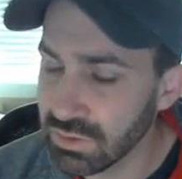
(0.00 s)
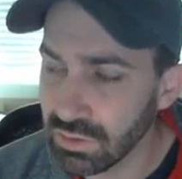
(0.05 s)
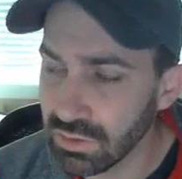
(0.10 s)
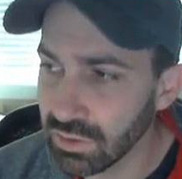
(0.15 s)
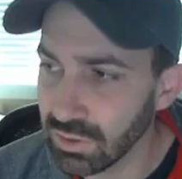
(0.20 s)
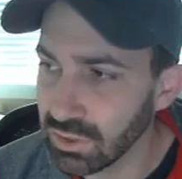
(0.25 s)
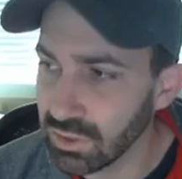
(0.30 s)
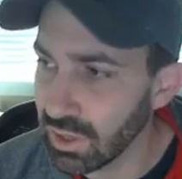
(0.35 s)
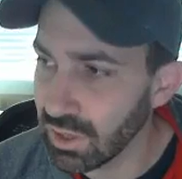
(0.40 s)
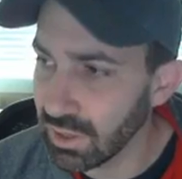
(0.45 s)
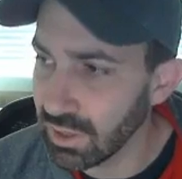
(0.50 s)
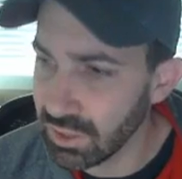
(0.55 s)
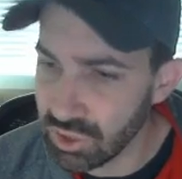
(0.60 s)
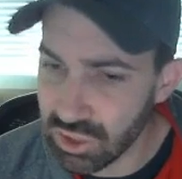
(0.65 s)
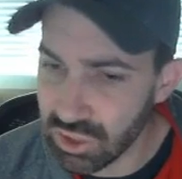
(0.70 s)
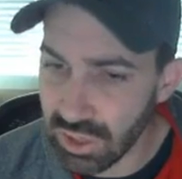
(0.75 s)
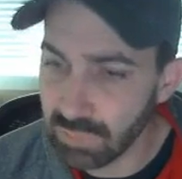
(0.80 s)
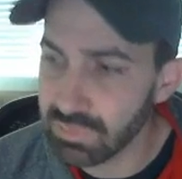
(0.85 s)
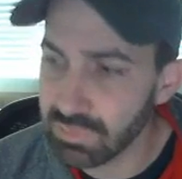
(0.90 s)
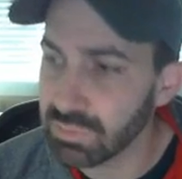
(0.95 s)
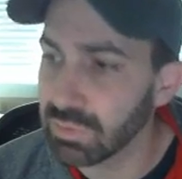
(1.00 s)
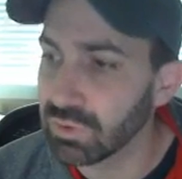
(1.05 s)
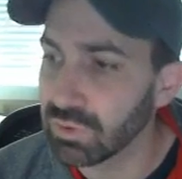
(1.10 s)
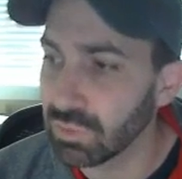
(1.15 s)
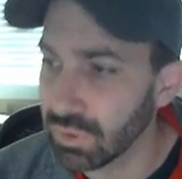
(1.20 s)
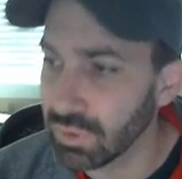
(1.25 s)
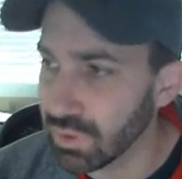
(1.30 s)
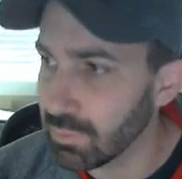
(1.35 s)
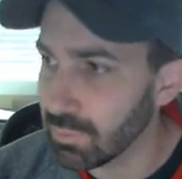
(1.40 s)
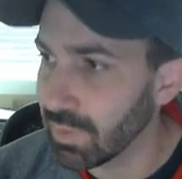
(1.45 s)
so it jumps
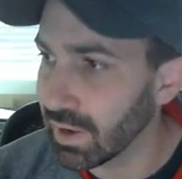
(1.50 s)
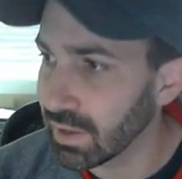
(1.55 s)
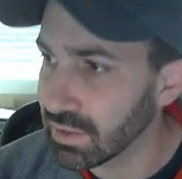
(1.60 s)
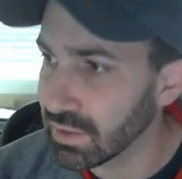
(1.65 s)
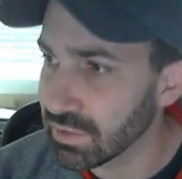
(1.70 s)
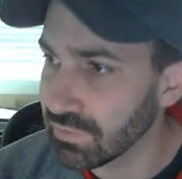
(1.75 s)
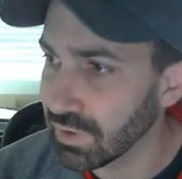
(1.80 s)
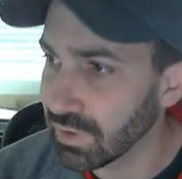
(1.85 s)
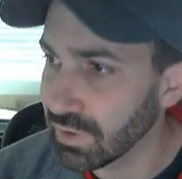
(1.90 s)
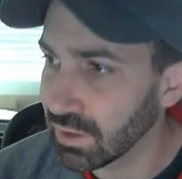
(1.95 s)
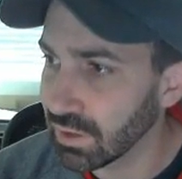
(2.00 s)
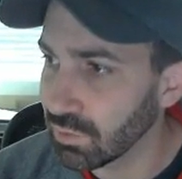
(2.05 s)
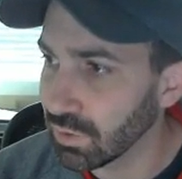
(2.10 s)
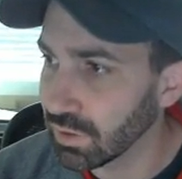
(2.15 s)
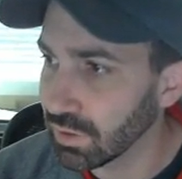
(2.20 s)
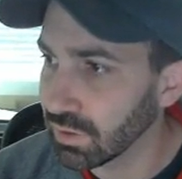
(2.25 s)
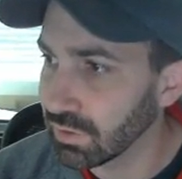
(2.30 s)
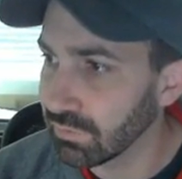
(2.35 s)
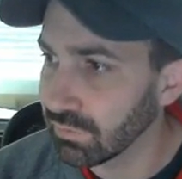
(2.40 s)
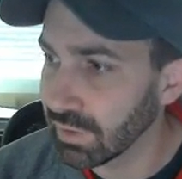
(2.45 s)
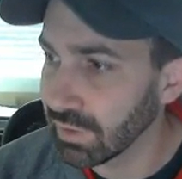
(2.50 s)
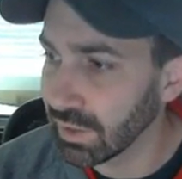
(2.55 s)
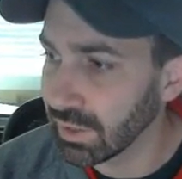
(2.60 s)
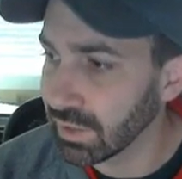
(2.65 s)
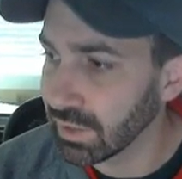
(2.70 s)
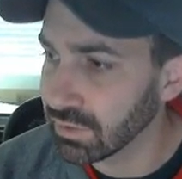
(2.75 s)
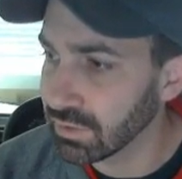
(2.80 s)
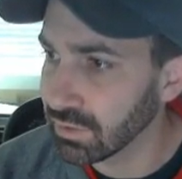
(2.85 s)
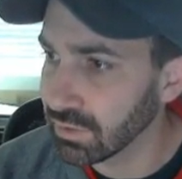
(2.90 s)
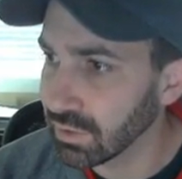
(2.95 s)
between the bands very quickly, very
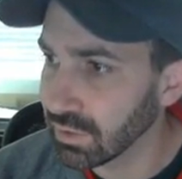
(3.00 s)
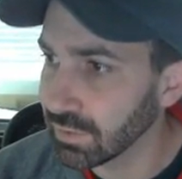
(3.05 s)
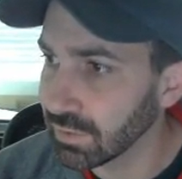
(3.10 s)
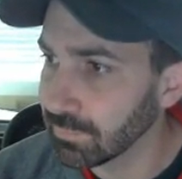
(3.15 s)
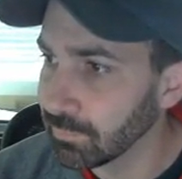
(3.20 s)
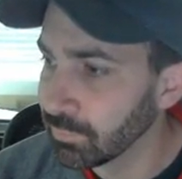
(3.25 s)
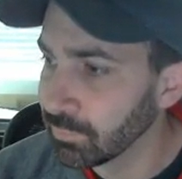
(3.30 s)
easily.